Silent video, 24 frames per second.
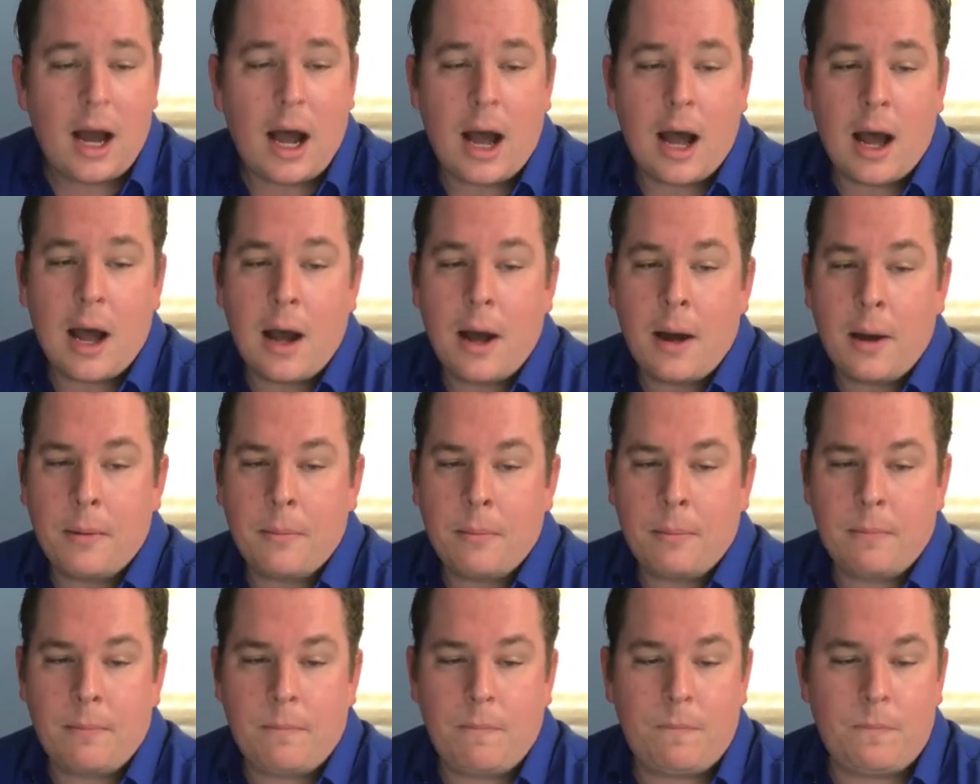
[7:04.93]

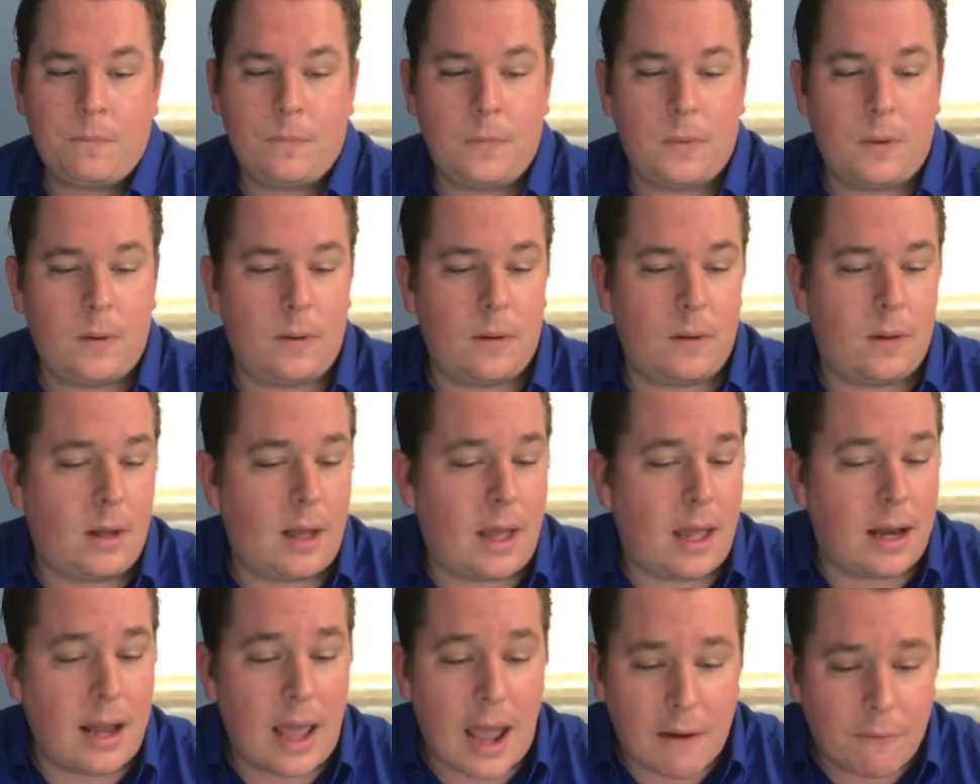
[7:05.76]
Um,
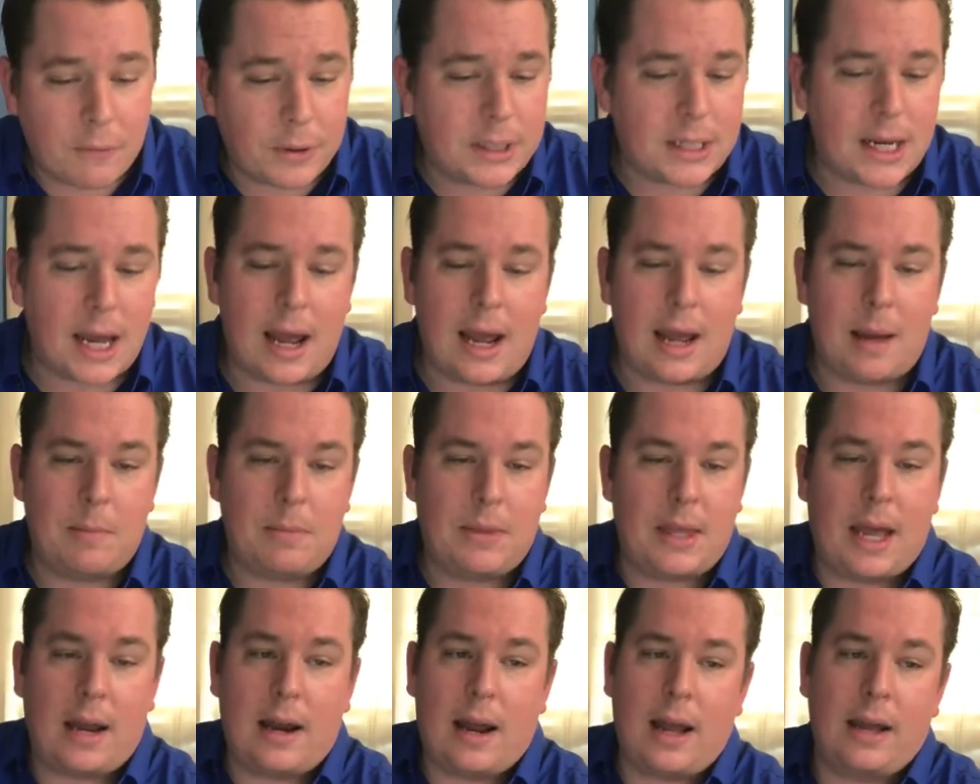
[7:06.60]
and every
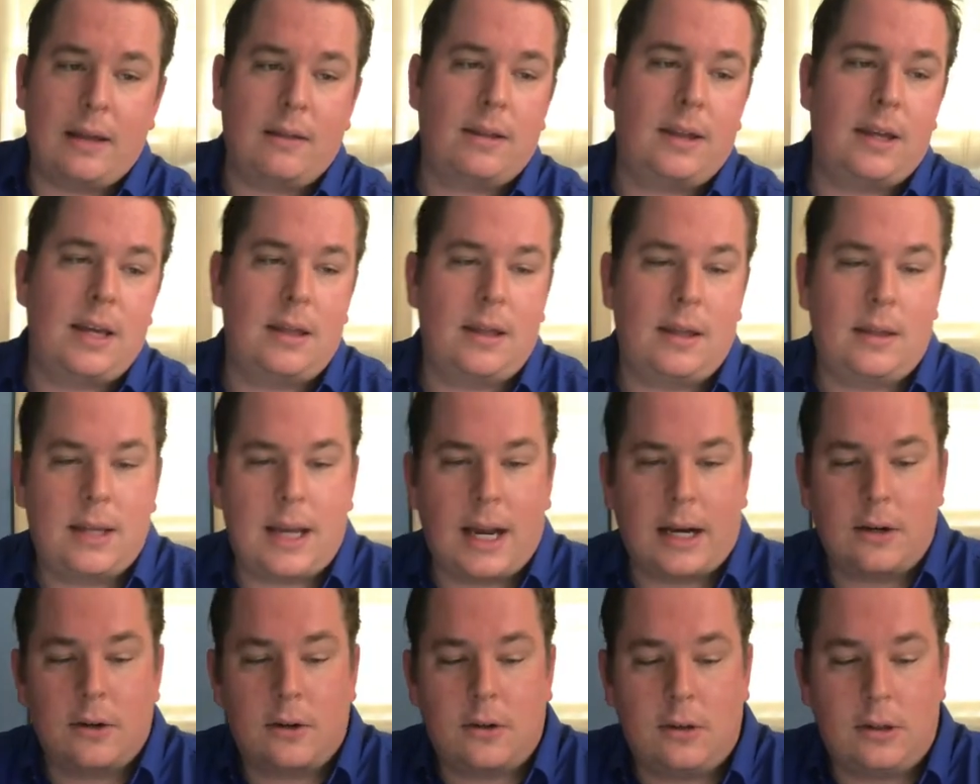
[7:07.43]
time that I see these
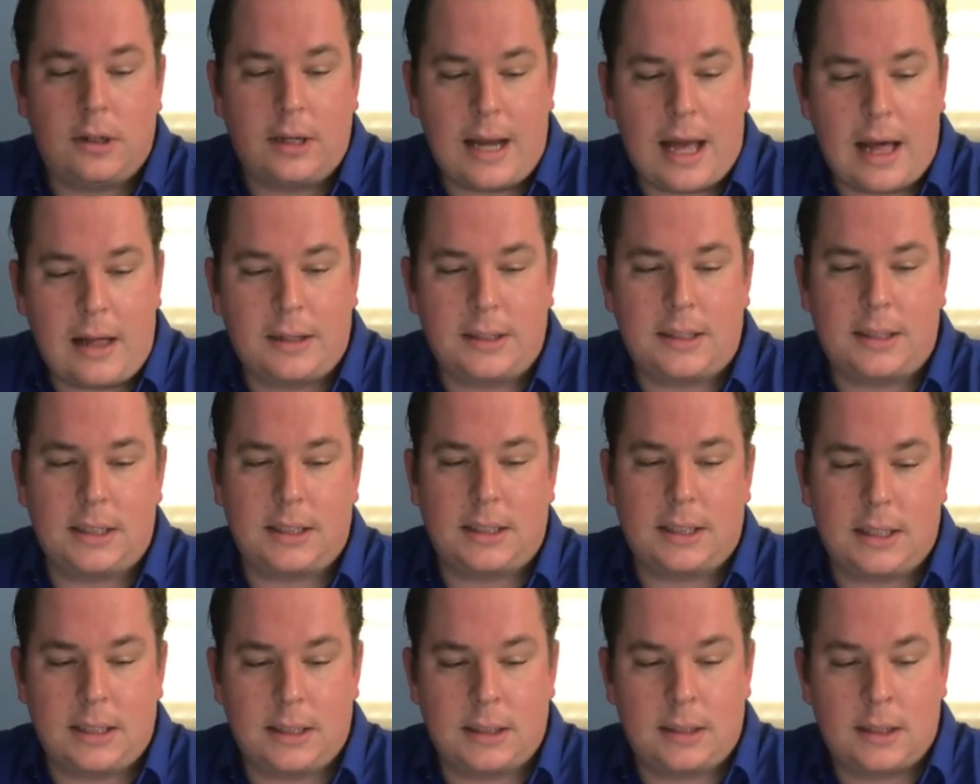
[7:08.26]
technical
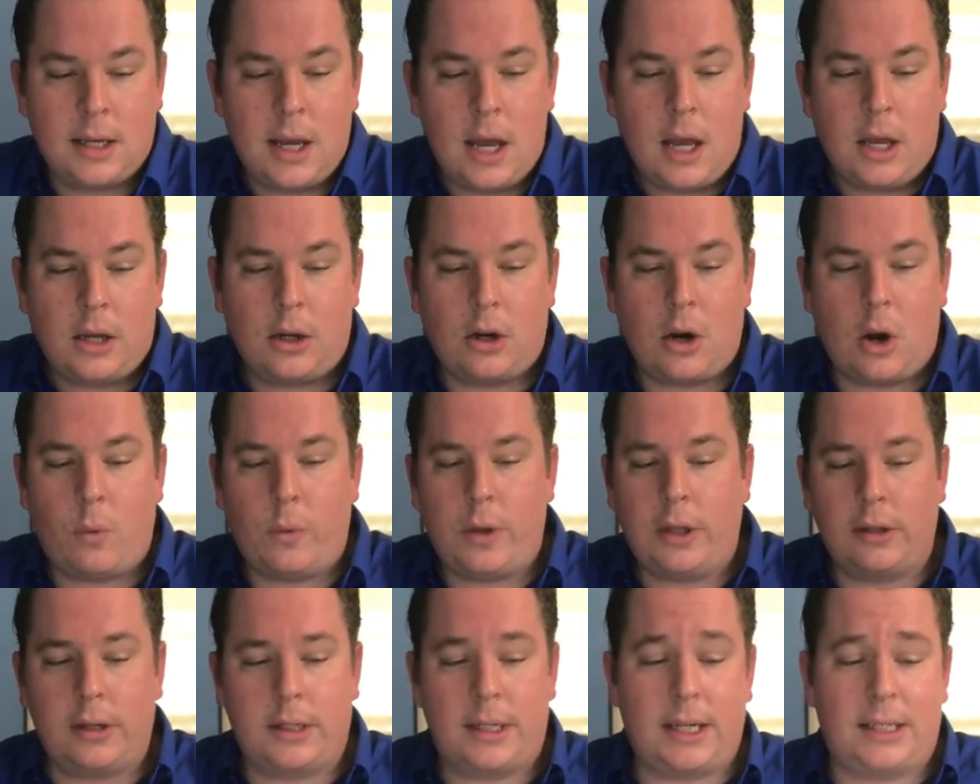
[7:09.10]
analyses, you know,
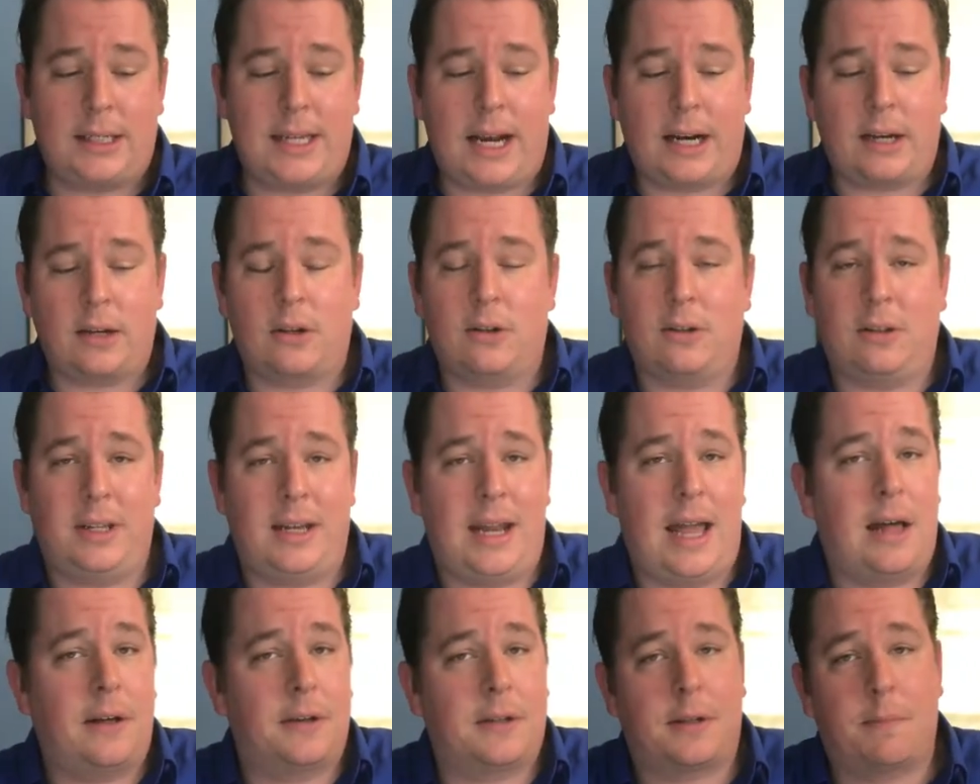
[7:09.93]
we looked at technical
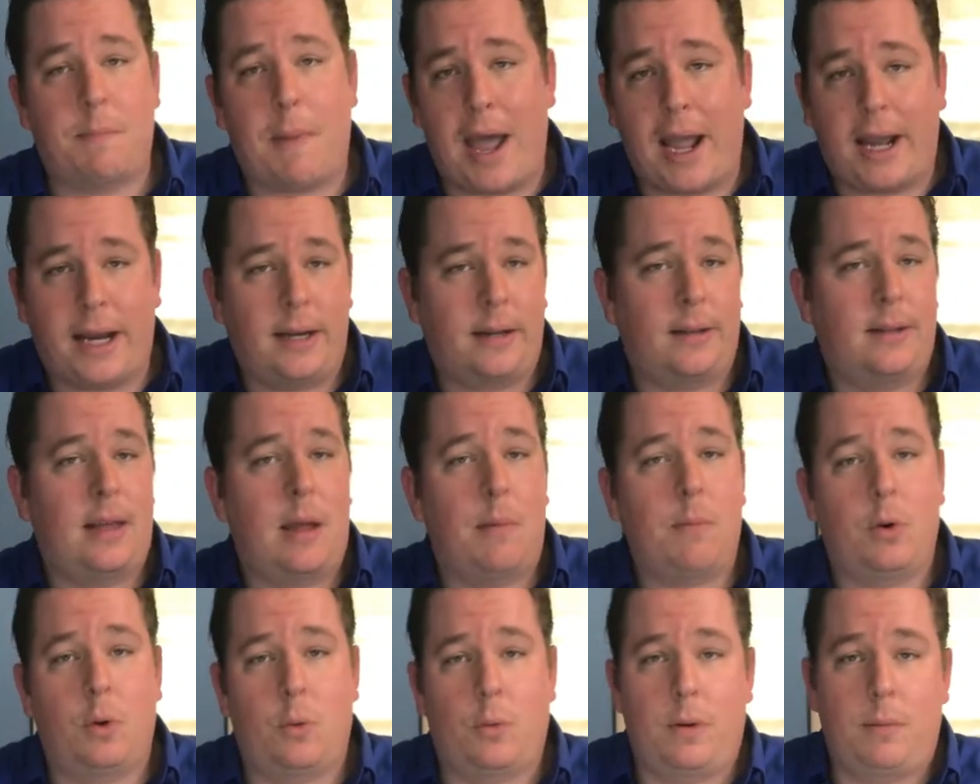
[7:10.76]
analysis back in
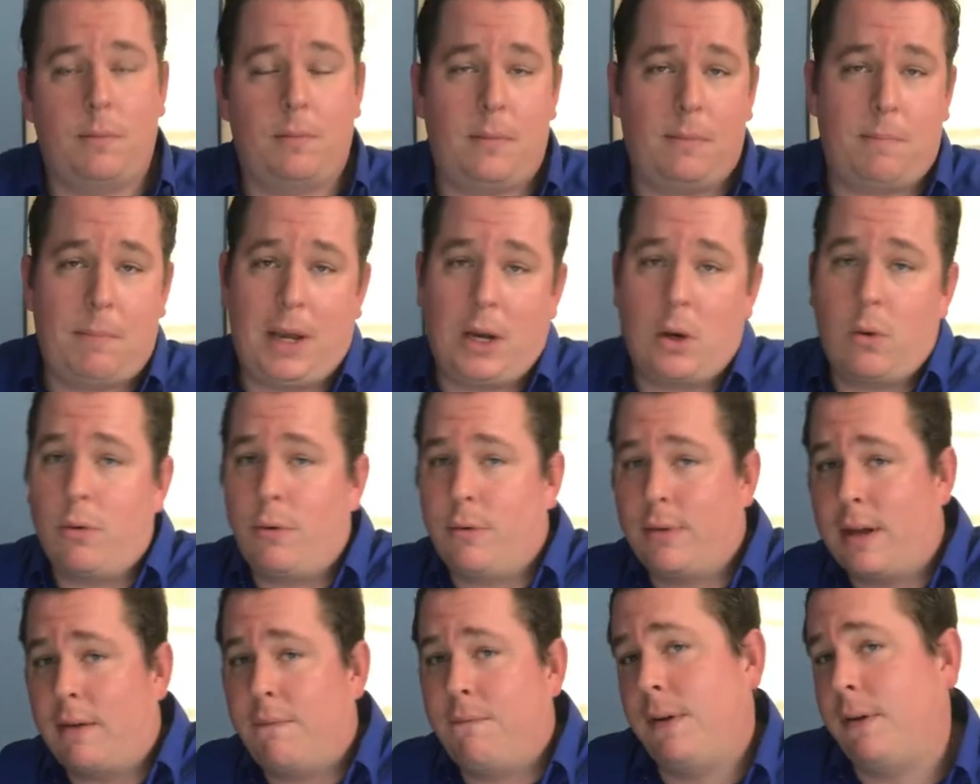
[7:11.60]
December when
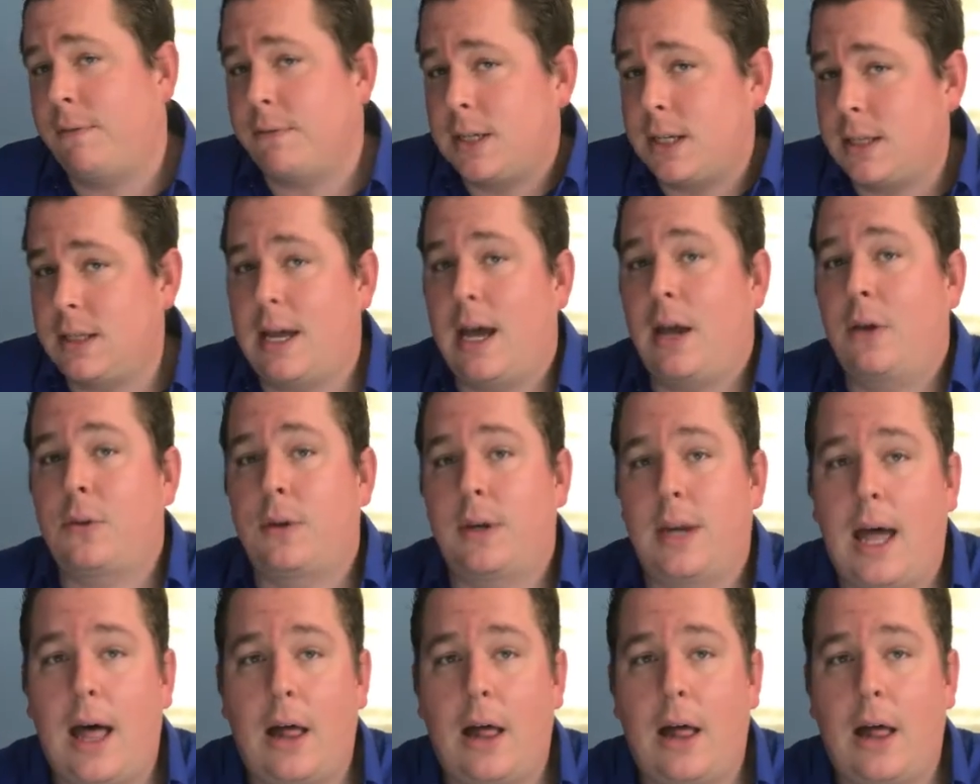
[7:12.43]
Bitcoin was at fifteen thousand